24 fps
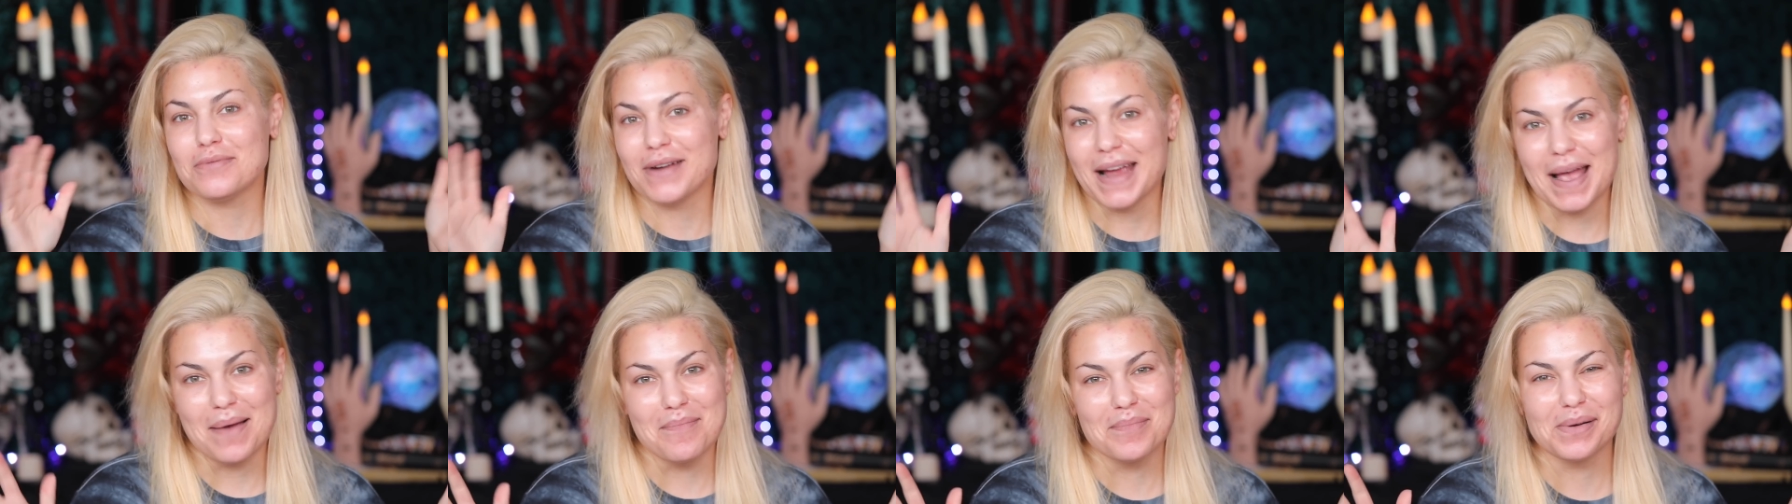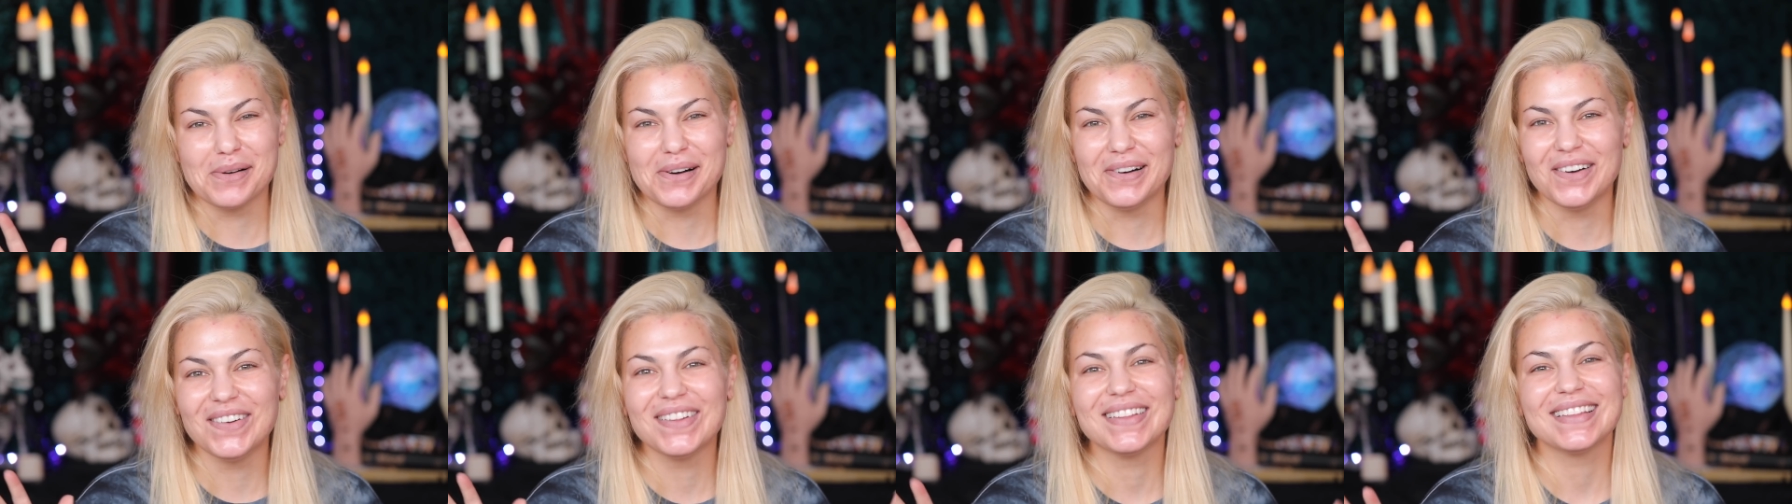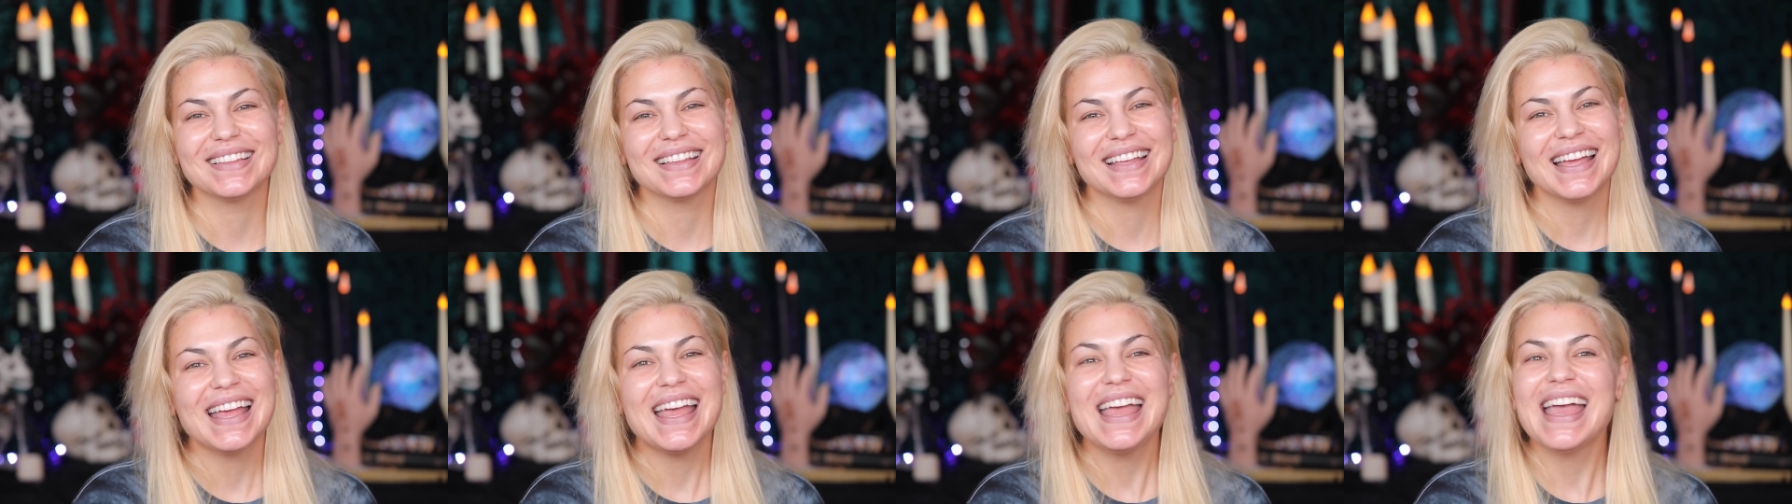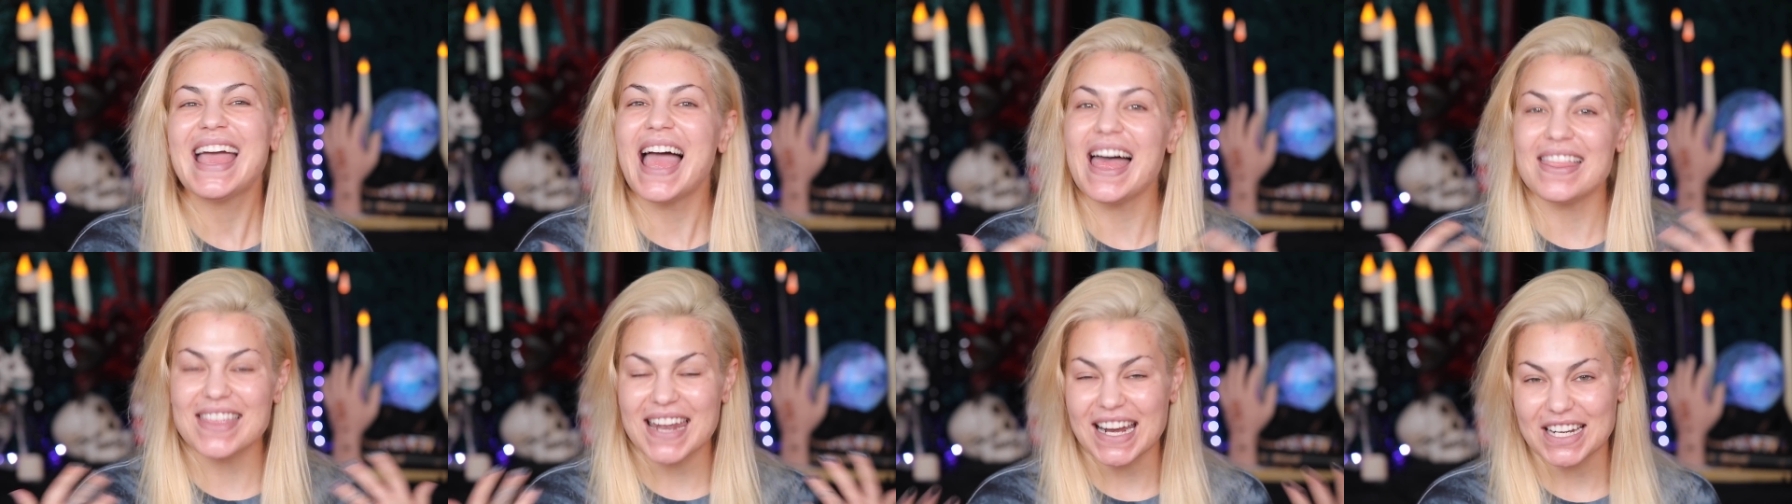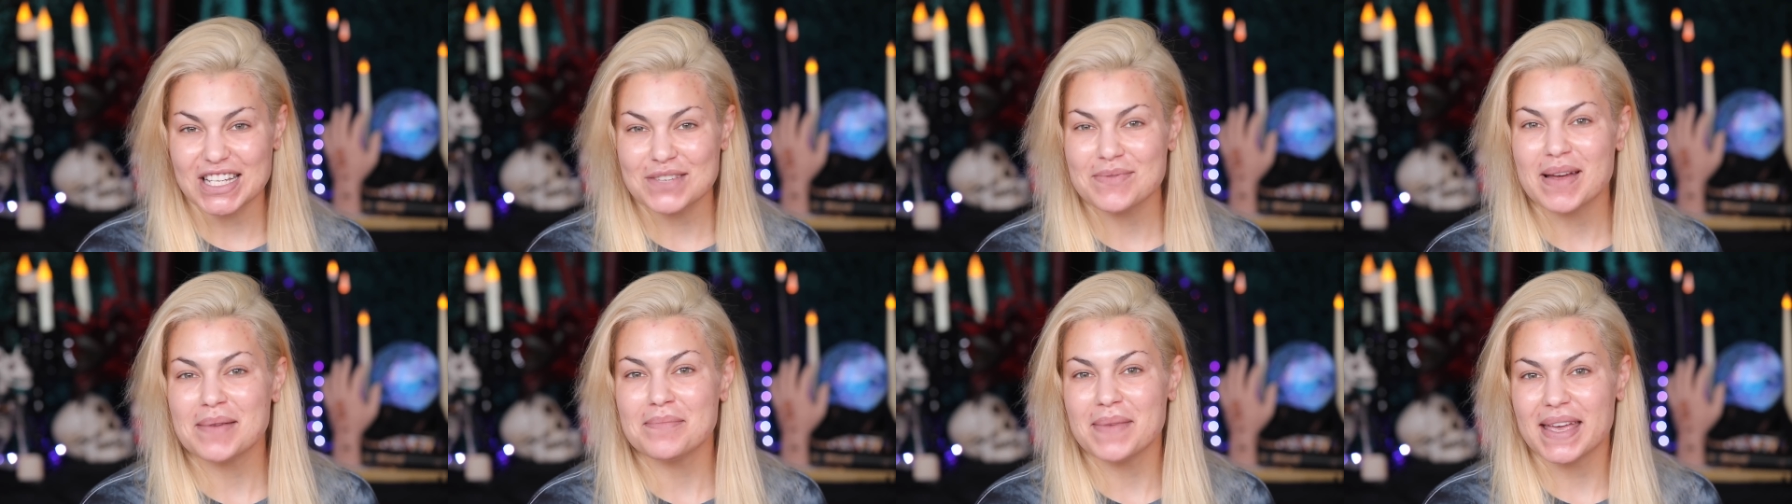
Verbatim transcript: ramble, and then I do my